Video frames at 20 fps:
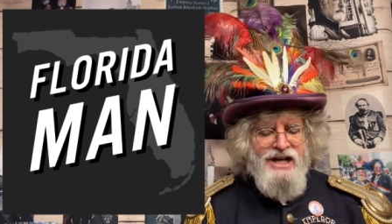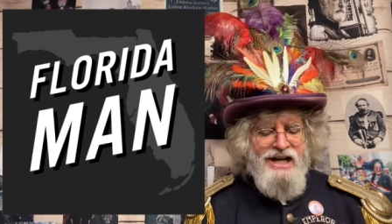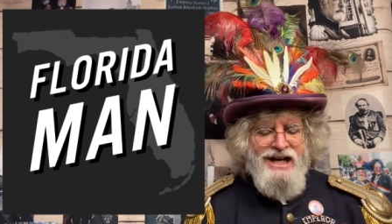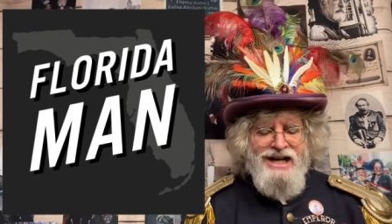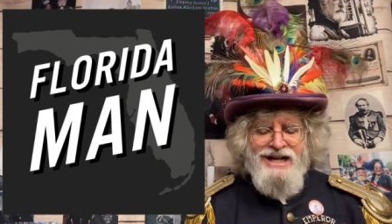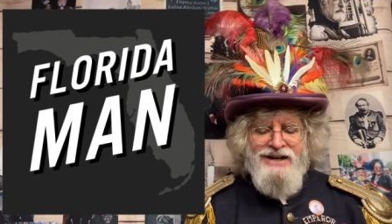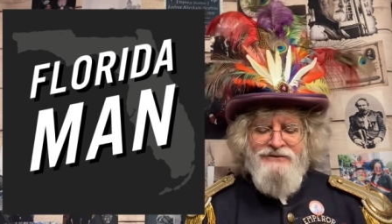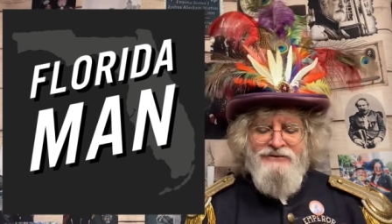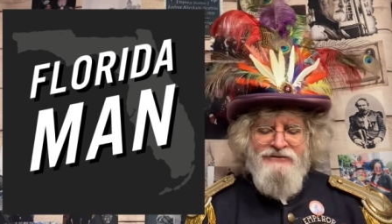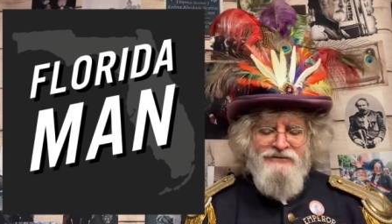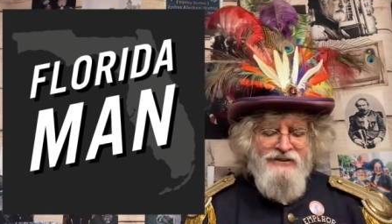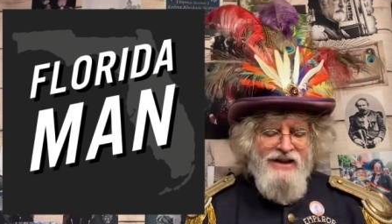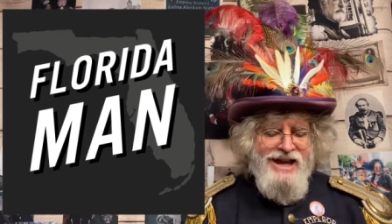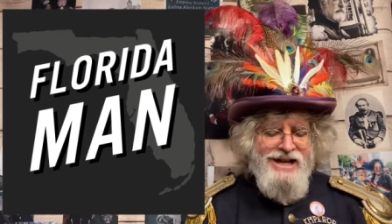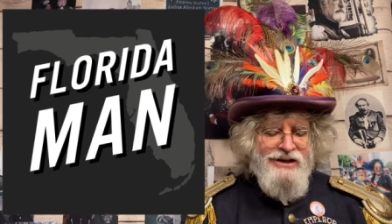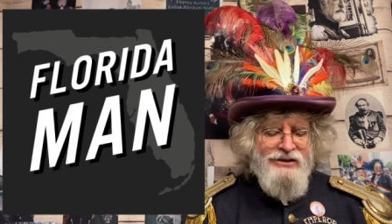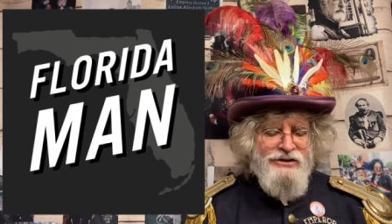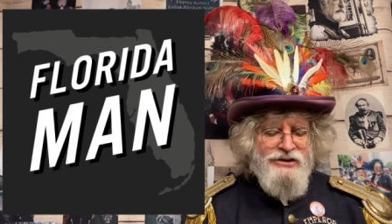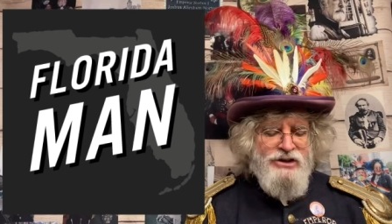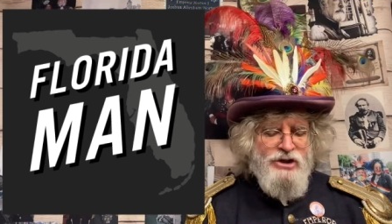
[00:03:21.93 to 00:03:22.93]
in
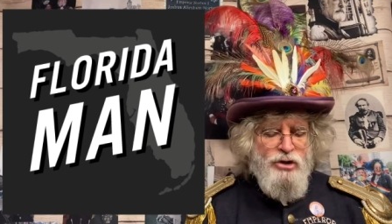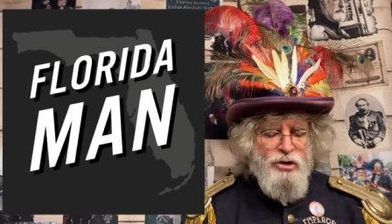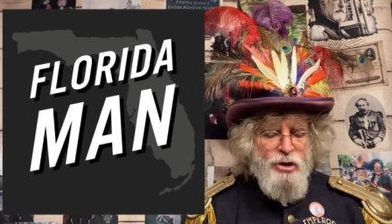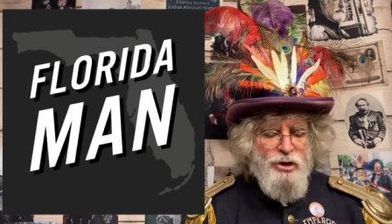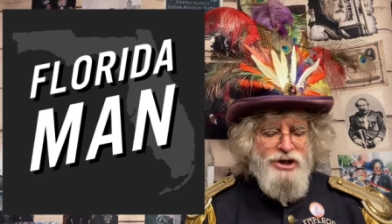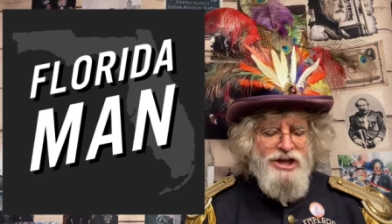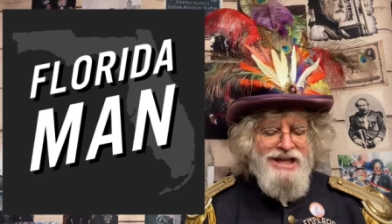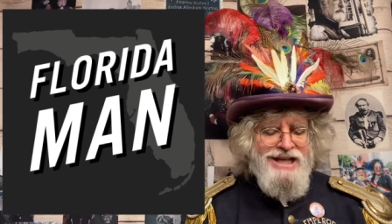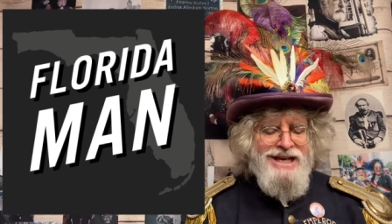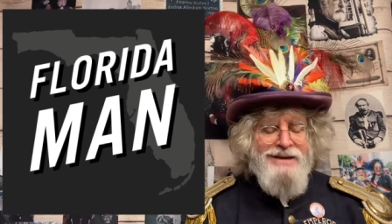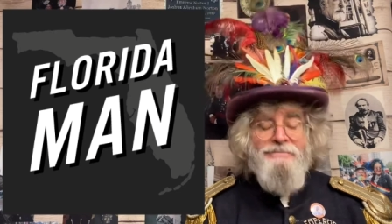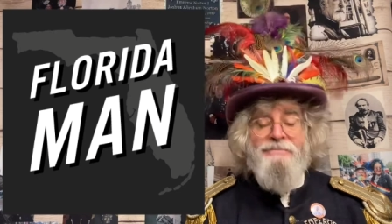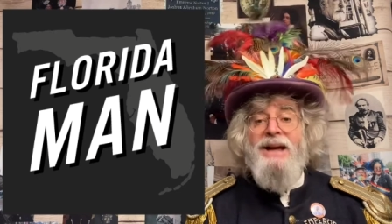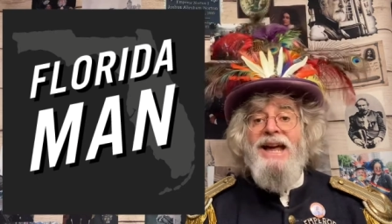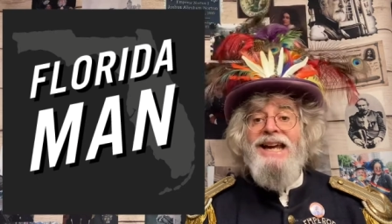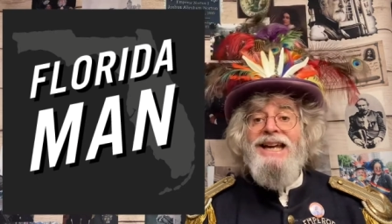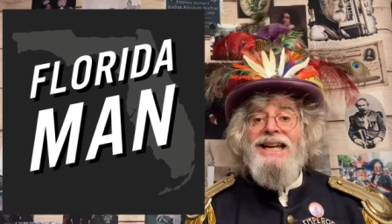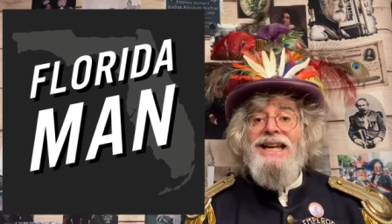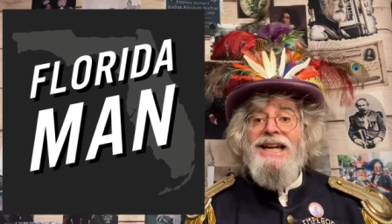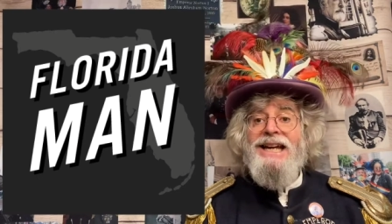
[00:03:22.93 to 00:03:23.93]
failed cookie
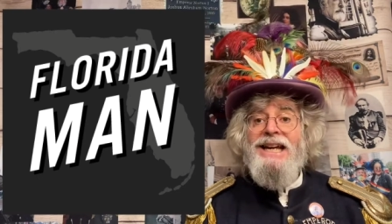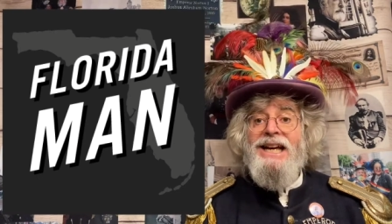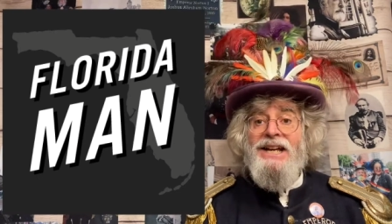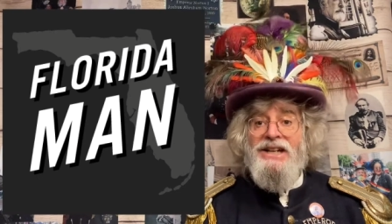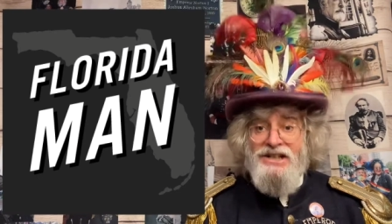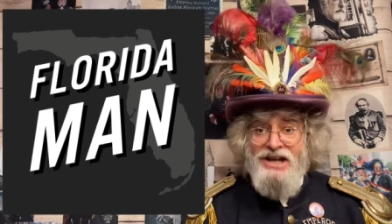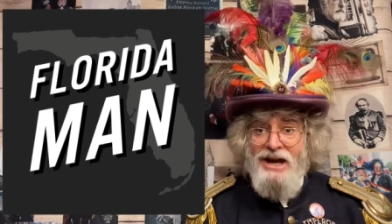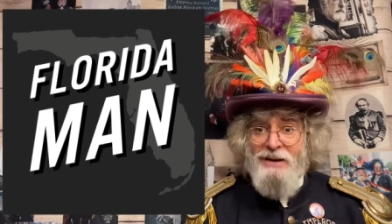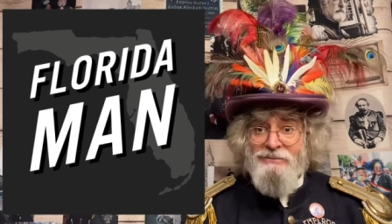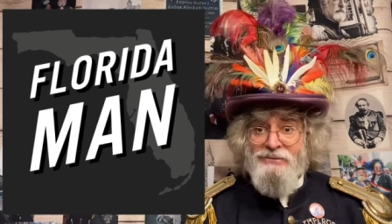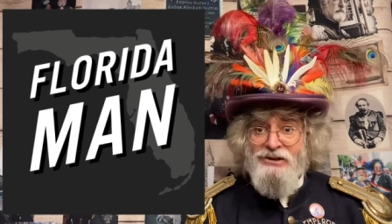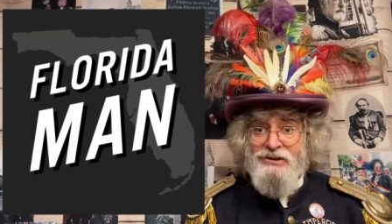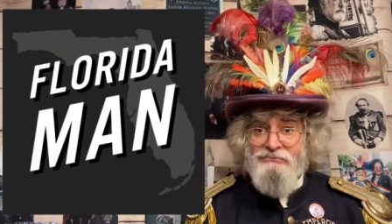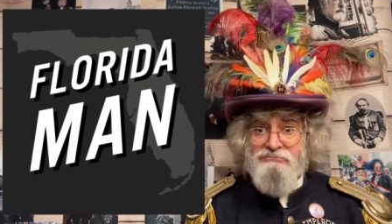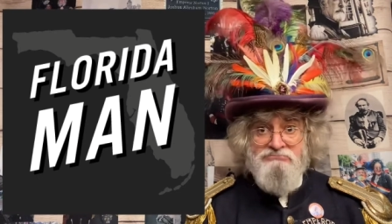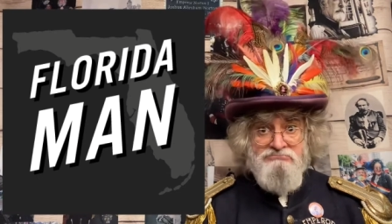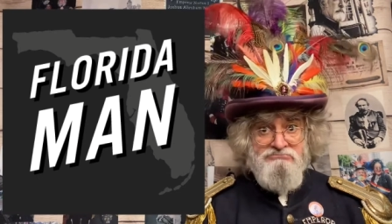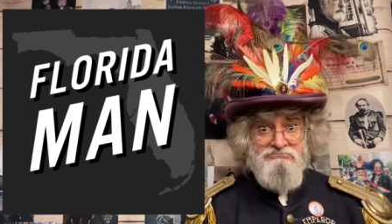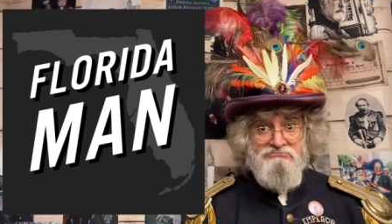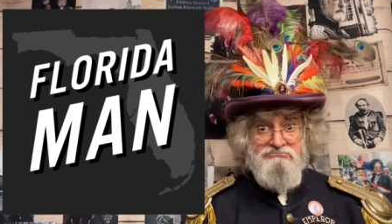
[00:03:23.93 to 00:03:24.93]
baking attempt.
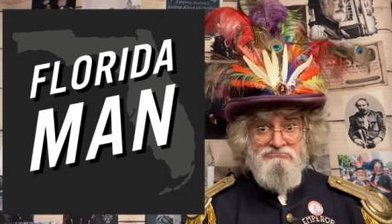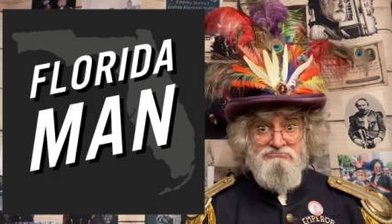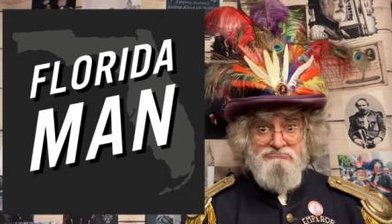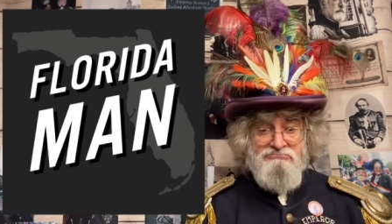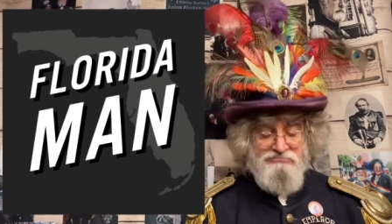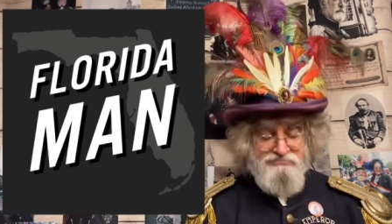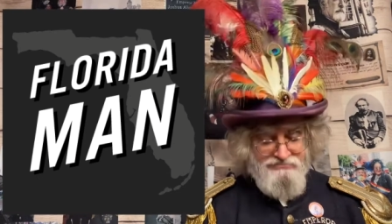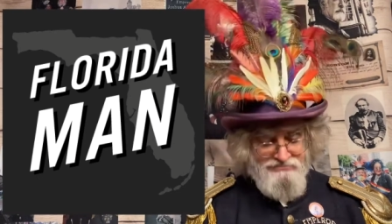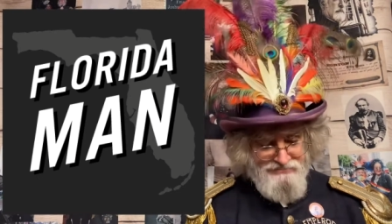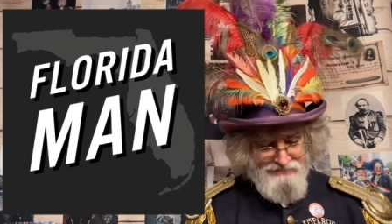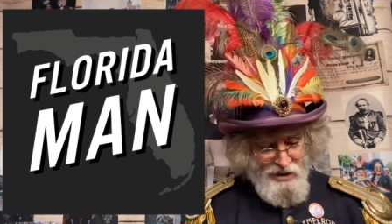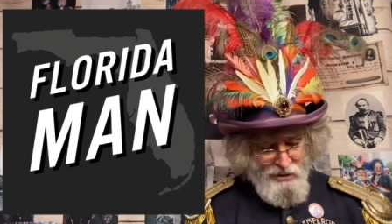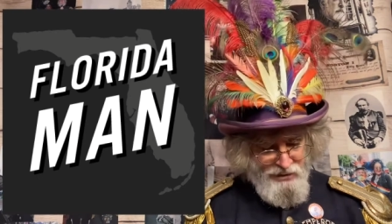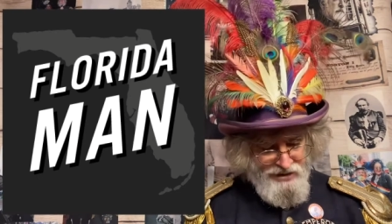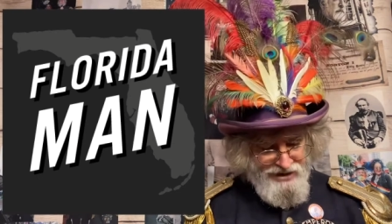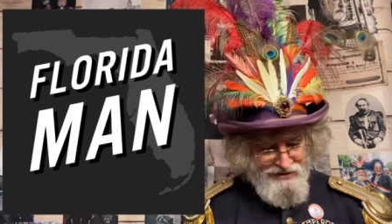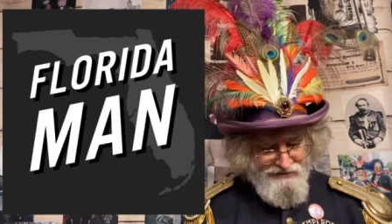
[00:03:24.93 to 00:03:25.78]
Only in